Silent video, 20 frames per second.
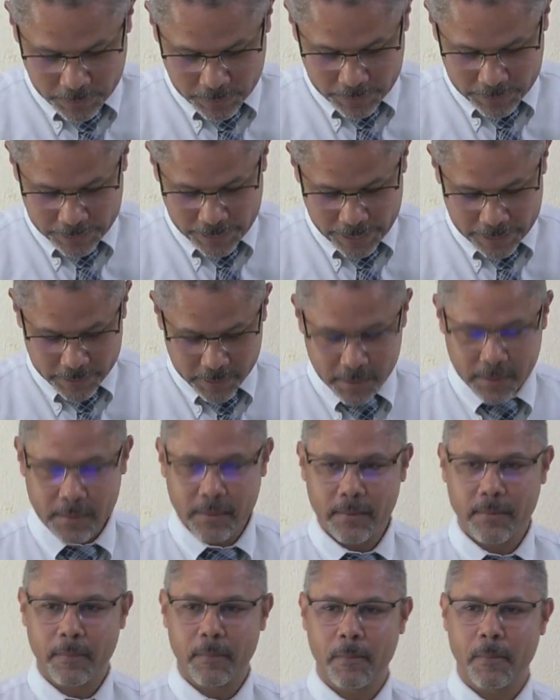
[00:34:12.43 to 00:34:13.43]
Yet,
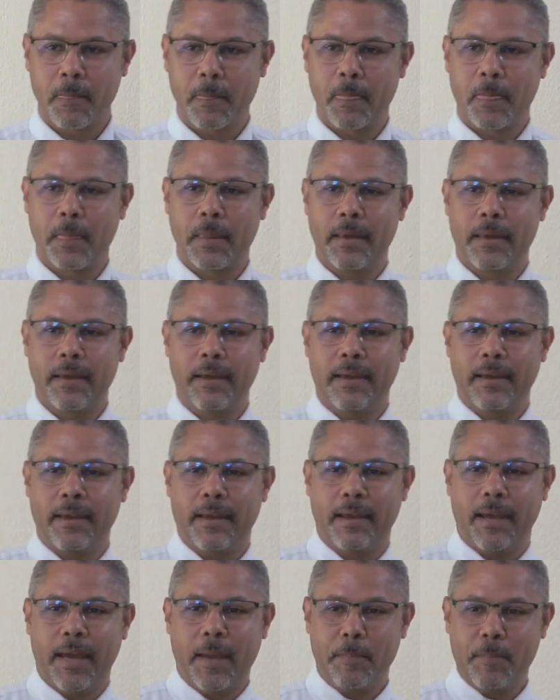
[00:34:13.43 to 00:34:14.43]

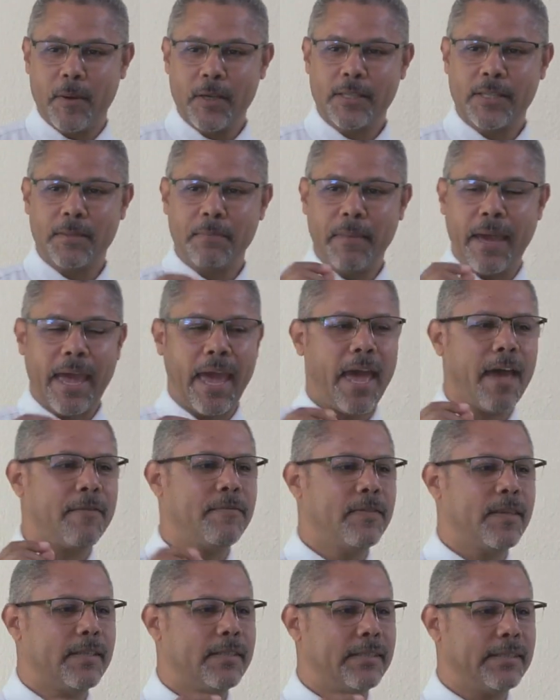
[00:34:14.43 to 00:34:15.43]
a person may
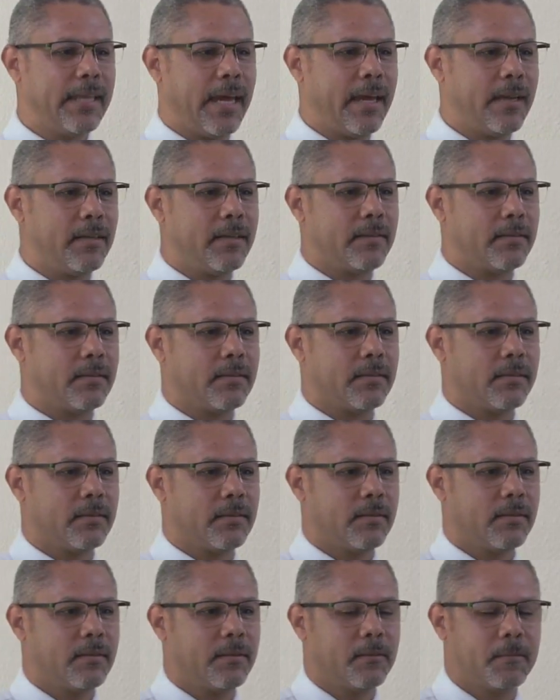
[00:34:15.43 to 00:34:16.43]
have this standard.
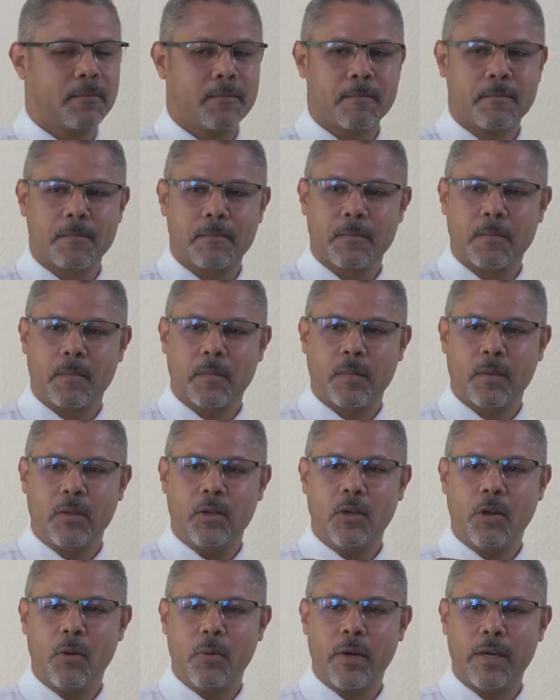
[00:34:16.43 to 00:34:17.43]
You
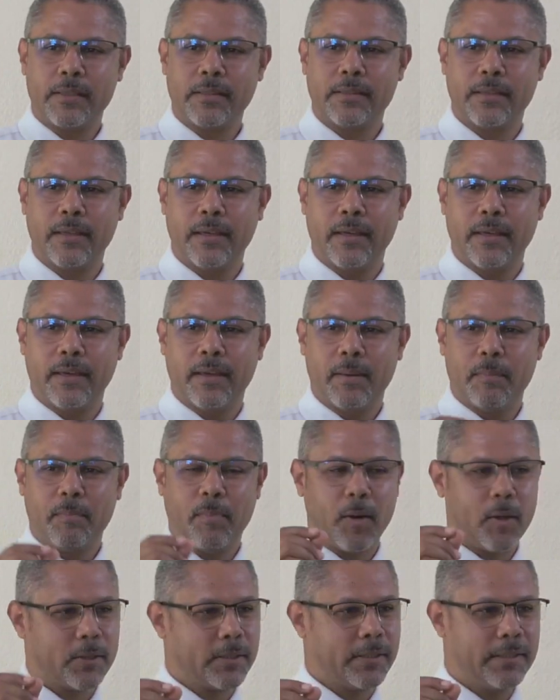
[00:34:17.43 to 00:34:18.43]
know what?
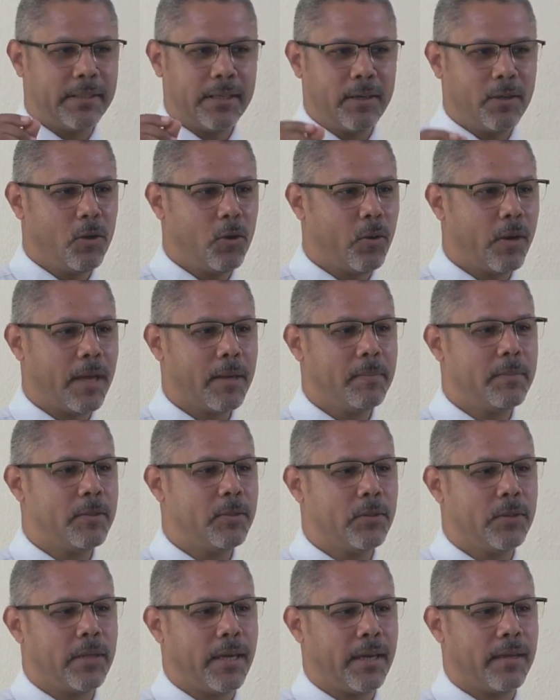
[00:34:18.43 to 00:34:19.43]
Pastor didn't look at me
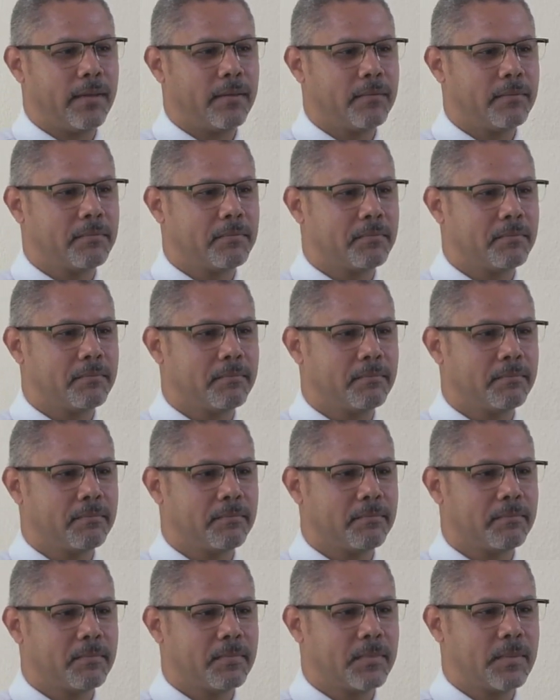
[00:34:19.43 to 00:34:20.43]
today.
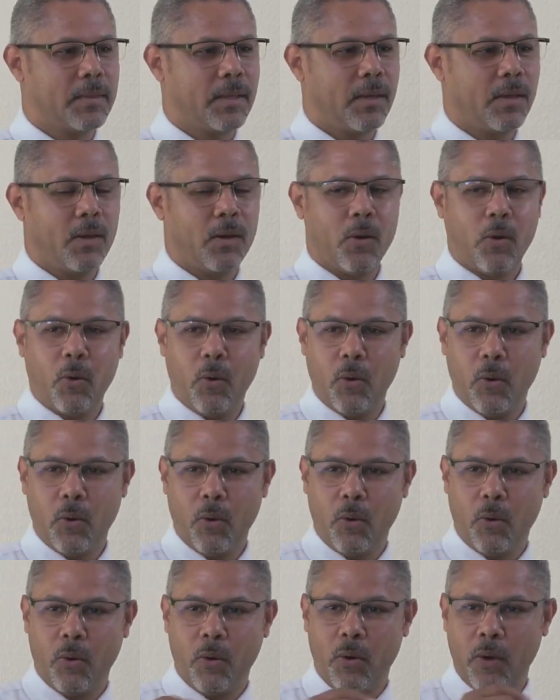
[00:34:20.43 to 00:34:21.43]

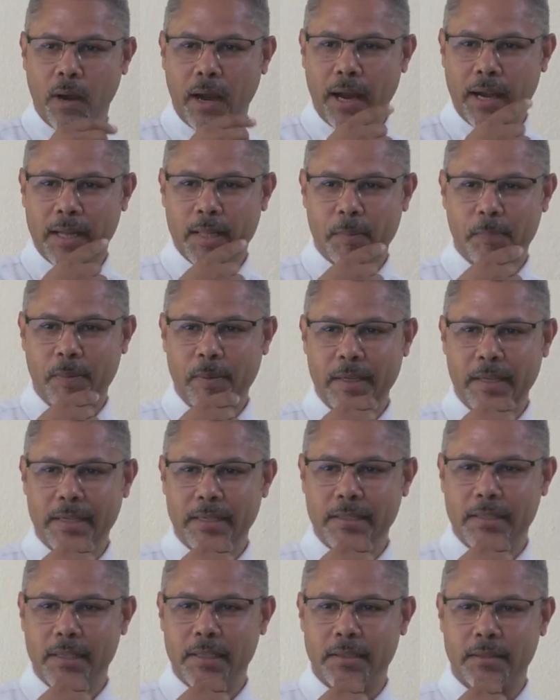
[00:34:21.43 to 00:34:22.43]
Or Uncle Peter
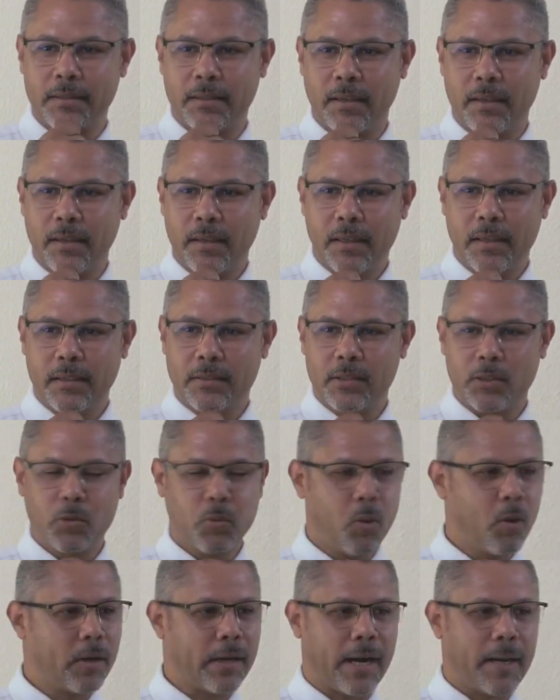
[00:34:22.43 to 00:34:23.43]
just
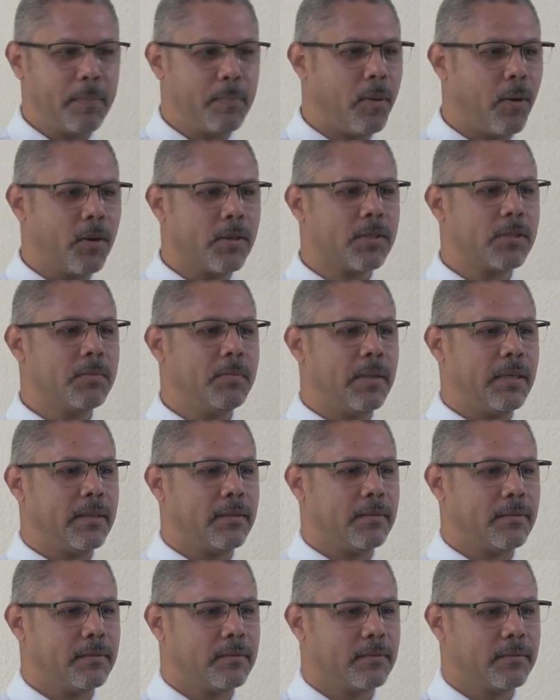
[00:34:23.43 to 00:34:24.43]
walked right past me.
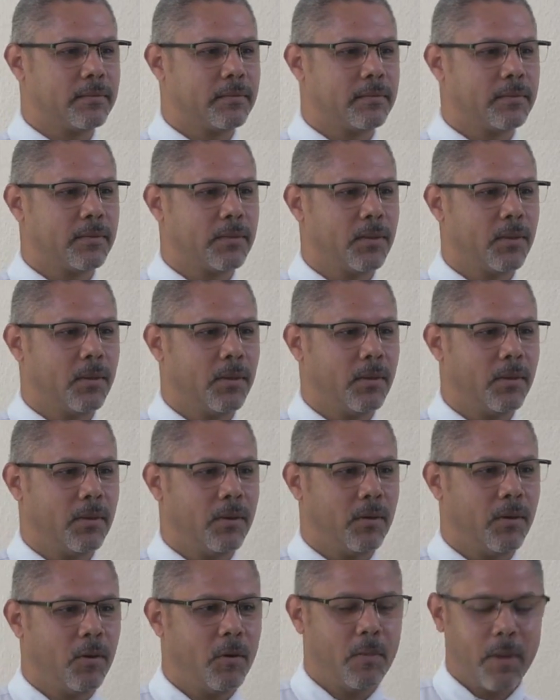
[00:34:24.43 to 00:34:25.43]

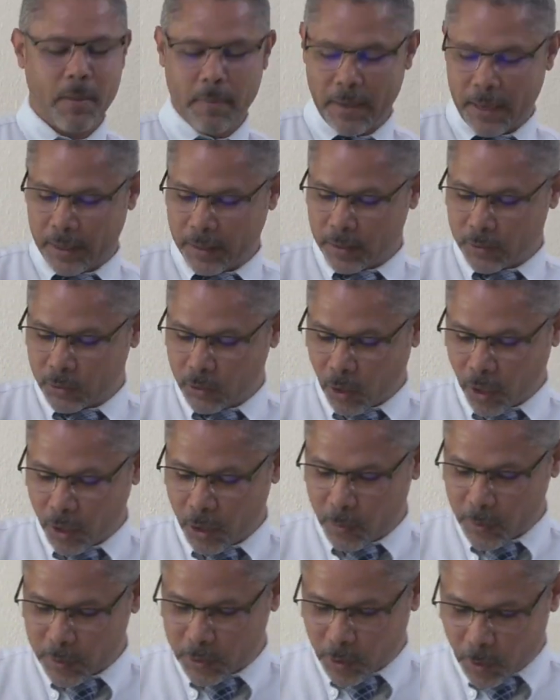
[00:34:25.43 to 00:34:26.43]
Or maybe Uncle
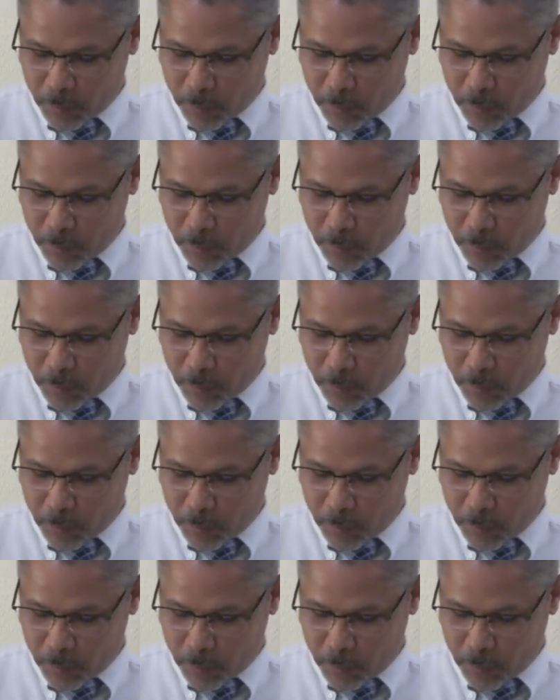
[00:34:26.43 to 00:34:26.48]
Donnie was so